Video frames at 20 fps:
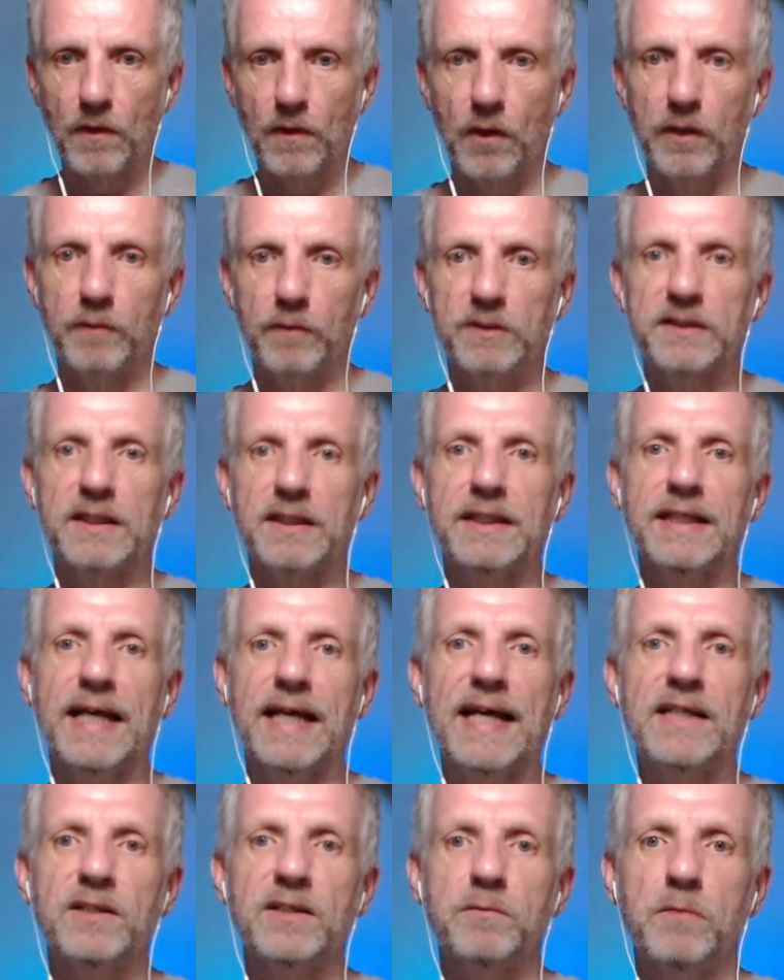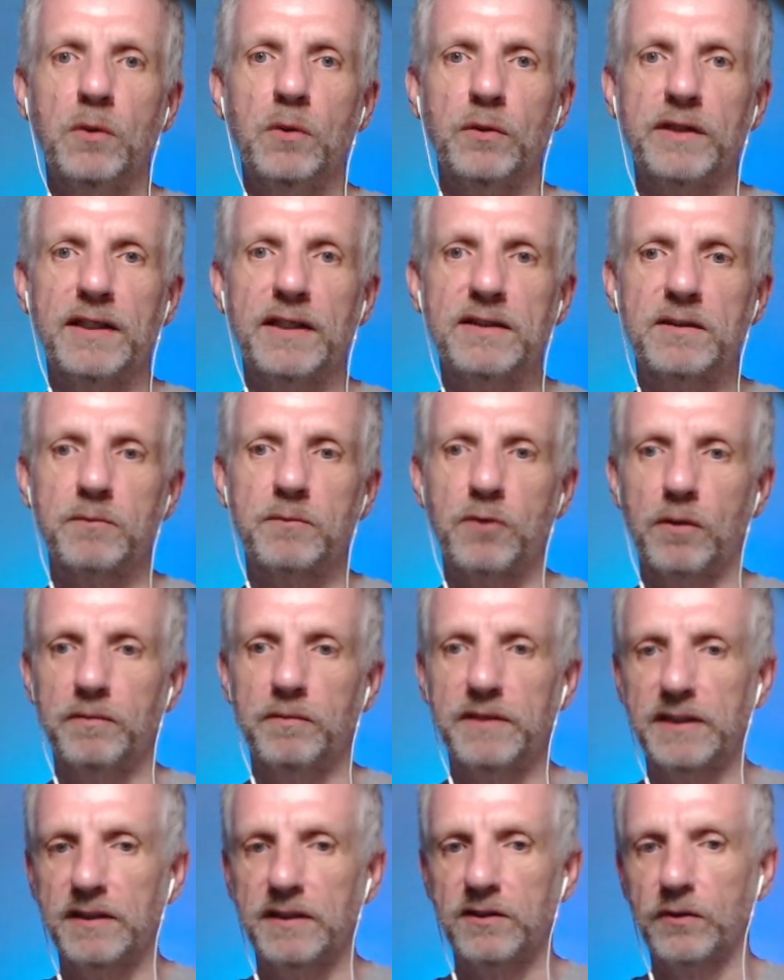Oh yeah, we're still in edit mode. That's the problem,
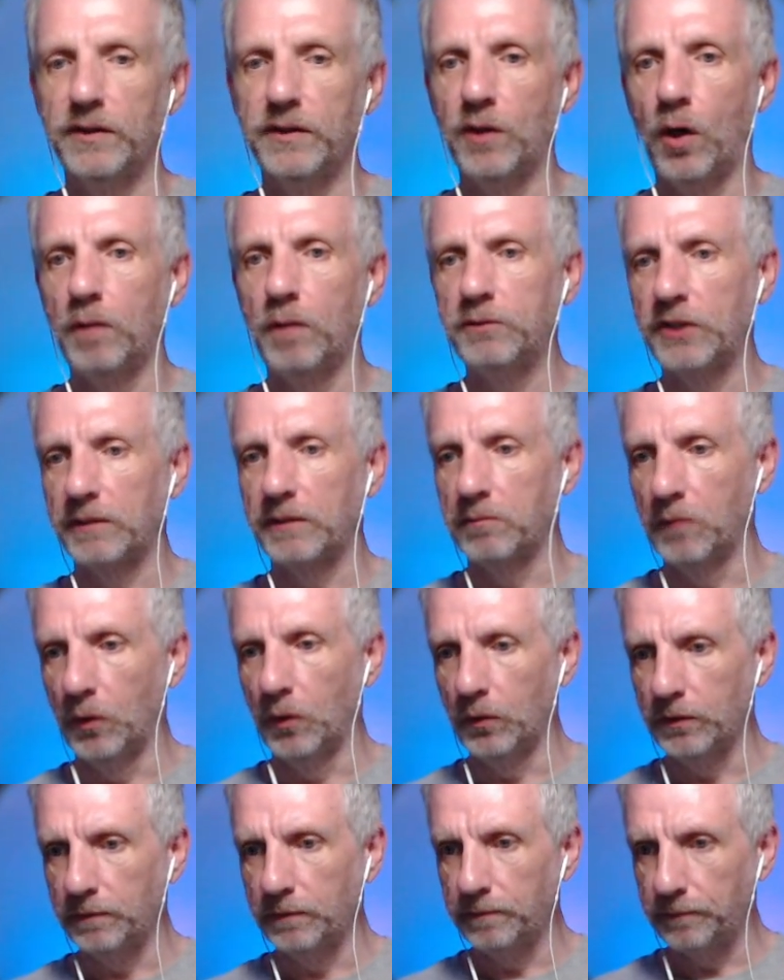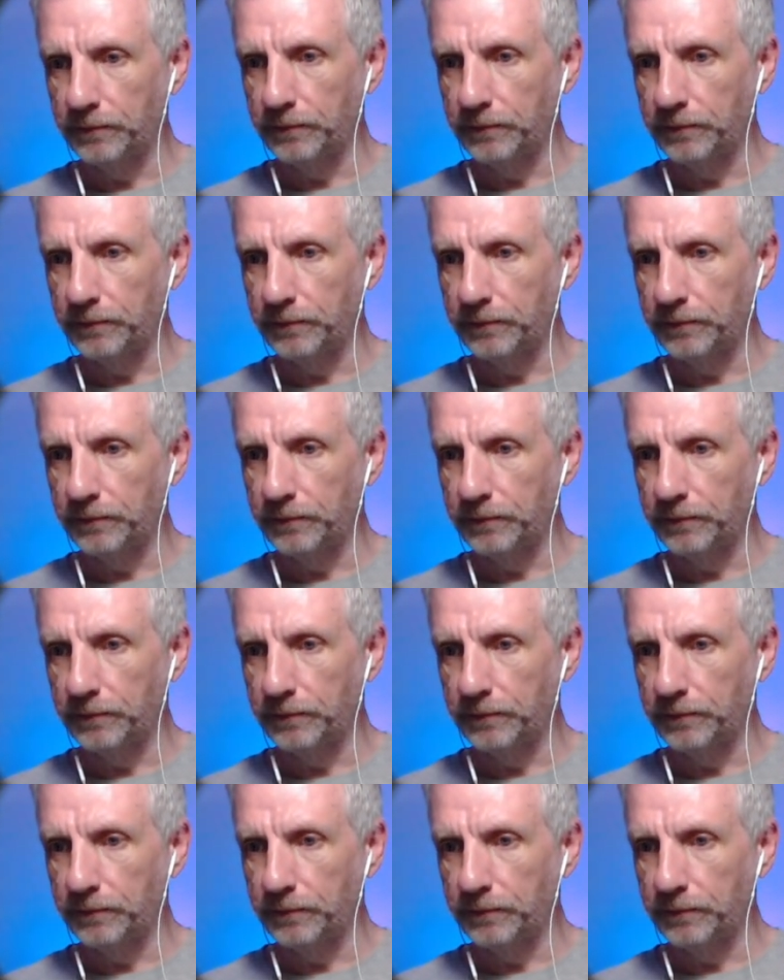isn't it? So in object mode,